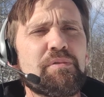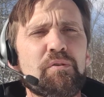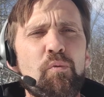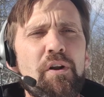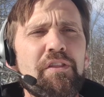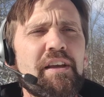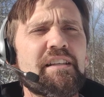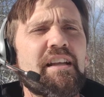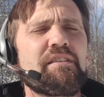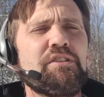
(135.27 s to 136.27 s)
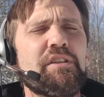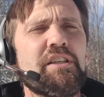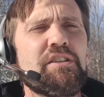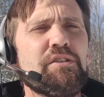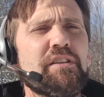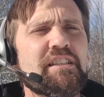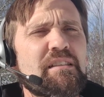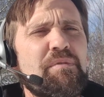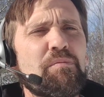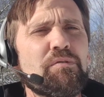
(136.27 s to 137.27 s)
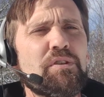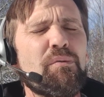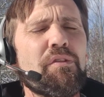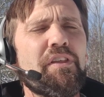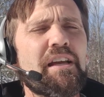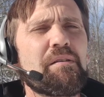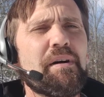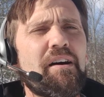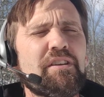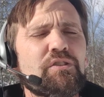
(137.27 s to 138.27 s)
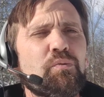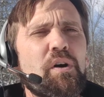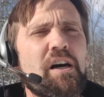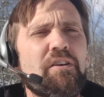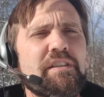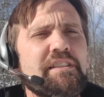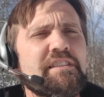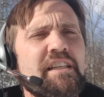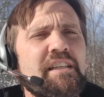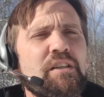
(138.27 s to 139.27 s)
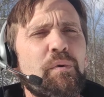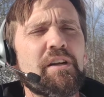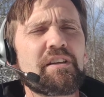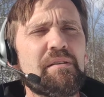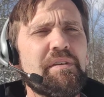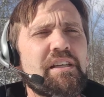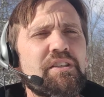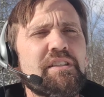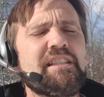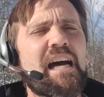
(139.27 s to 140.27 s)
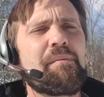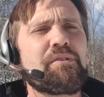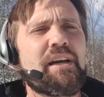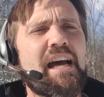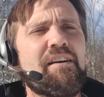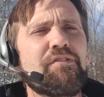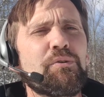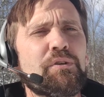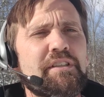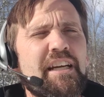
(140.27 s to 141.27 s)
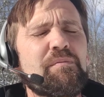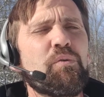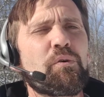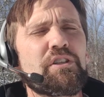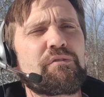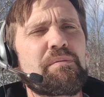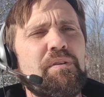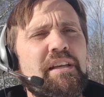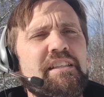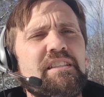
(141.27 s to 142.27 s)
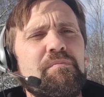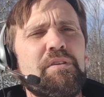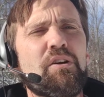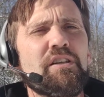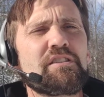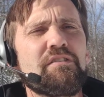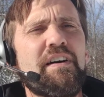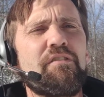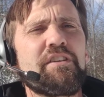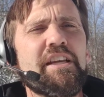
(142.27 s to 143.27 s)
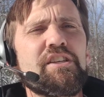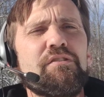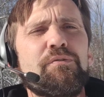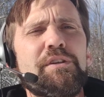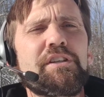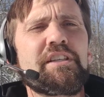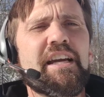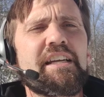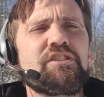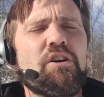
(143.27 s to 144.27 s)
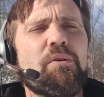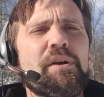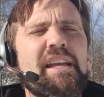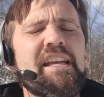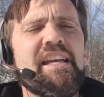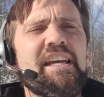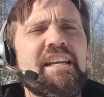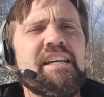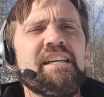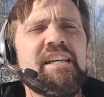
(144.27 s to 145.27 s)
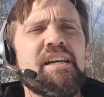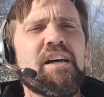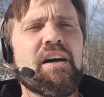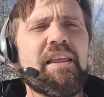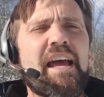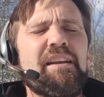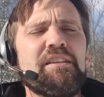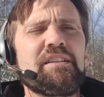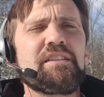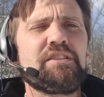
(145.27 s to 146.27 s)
But one thing that you can do that some people don't think about as well is winter can be a good time to have your deck boards replaced, because the foundation for your deck is already in, and